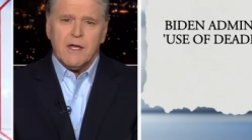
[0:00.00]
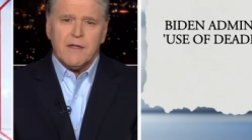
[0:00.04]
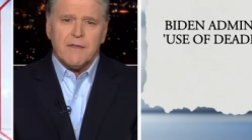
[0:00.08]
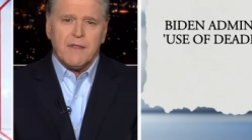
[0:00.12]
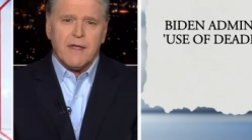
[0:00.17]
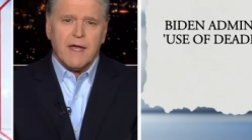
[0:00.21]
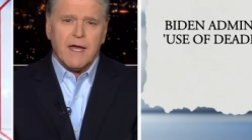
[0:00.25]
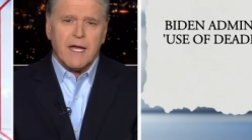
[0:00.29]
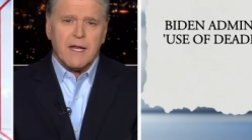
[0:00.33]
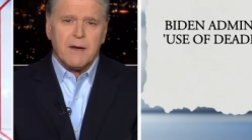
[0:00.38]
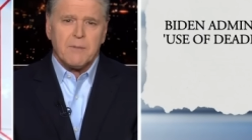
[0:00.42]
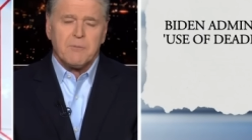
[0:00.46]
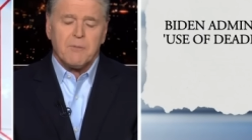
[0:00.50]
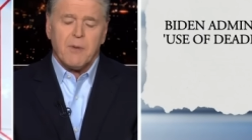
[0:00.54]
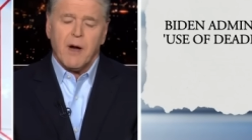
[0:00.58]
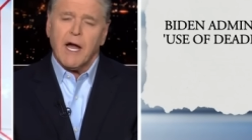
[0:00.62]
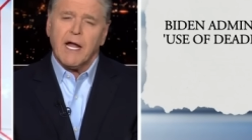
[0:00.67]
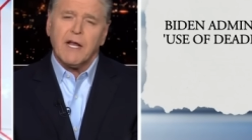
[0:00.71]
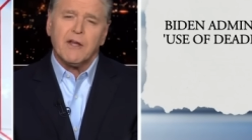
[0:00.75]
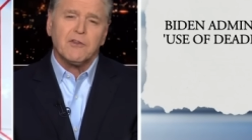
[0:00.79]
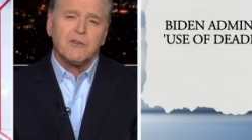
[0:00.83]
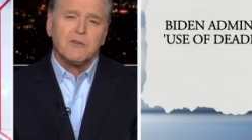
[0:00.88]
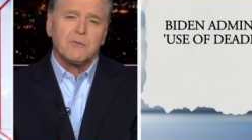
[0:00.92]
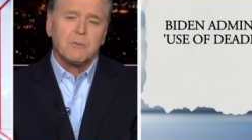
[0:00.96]
that
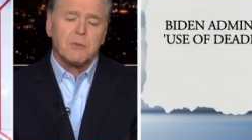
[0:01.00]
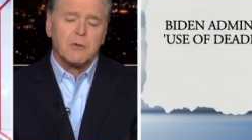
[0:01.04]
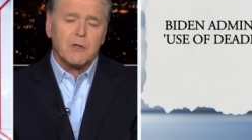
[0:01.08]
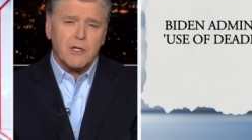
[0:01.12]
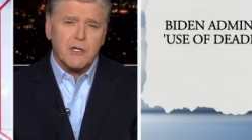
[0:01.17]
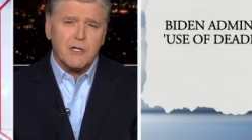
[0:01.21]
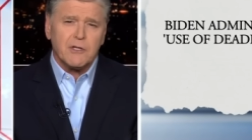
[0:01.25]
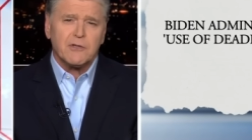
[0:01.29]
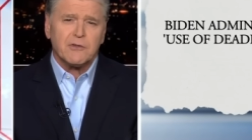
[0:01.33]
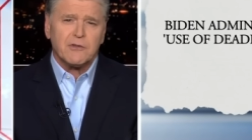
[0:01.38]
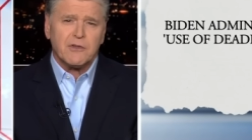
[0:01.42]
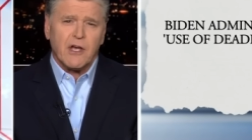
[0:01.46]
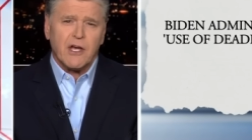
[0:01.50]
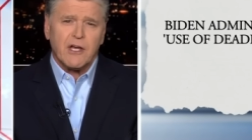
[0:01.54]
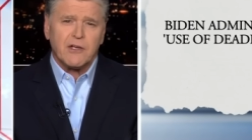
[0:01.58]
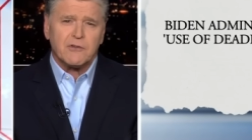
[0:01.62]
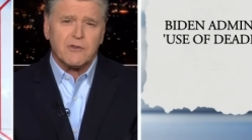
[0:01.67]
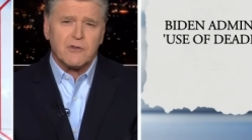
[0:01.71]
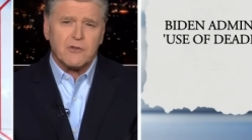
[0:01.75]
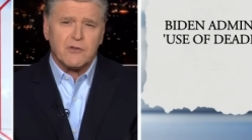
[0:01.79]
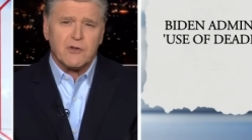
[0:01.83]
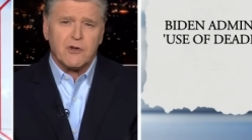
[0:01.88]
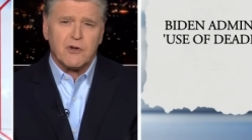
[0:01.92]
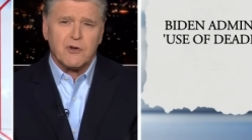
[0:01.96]
Biden's
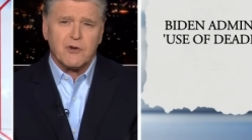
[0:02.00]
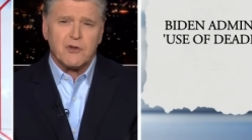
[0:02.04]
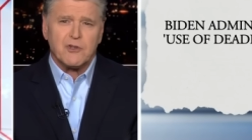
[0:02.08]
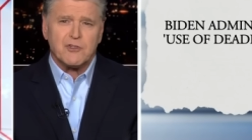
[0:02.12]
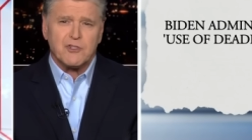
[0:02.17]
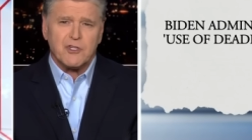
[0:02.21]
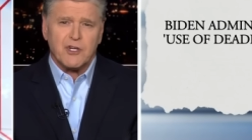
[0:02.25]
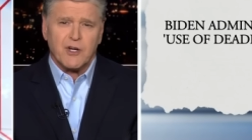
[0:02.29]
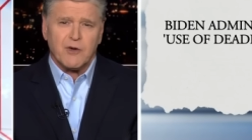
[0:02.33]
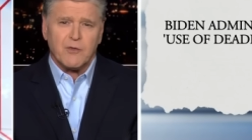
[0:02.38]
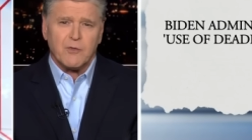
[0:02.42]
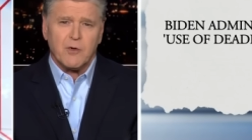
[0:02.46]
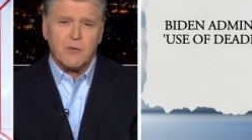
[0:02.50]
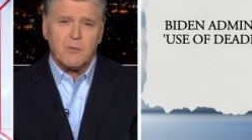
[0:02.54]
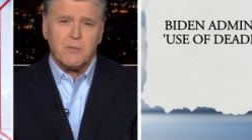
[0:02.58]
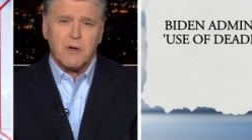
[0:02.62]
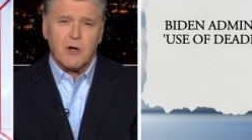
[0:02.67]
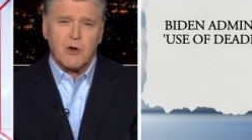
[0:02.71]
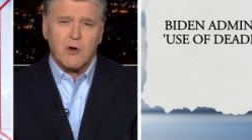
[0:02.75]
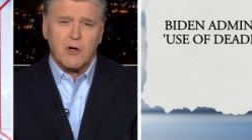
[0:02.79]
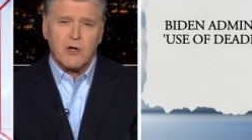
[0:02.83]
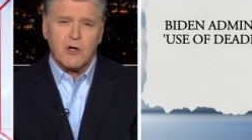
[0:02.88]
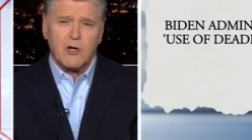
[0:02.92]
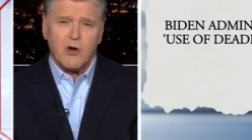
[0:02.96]
politicized Attorney General,
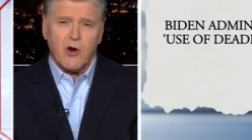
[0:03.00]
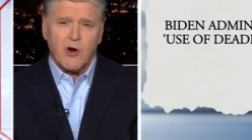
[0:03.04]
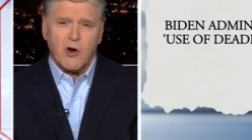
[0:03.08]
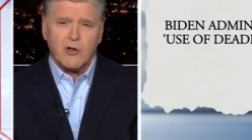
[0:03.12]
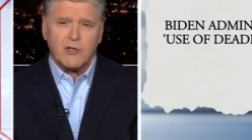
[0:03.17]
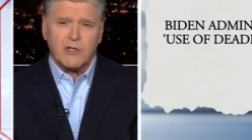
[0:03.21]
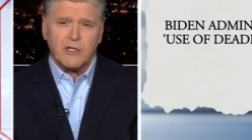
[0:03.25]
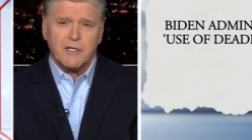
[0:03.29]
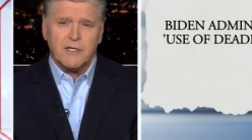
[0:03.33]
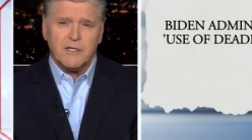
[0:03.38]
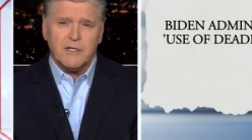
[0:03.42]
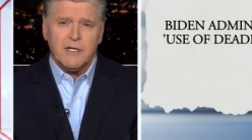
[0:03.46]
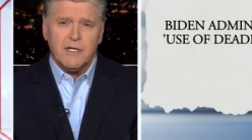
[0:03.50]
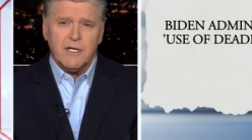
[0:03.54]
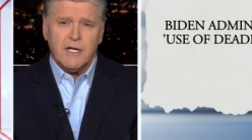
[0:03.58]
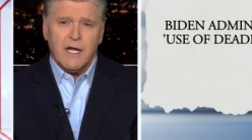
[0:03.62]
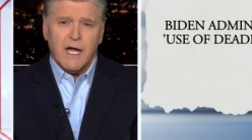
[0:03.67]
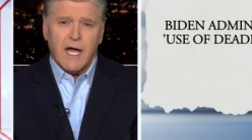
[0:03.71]
Merrick Garland,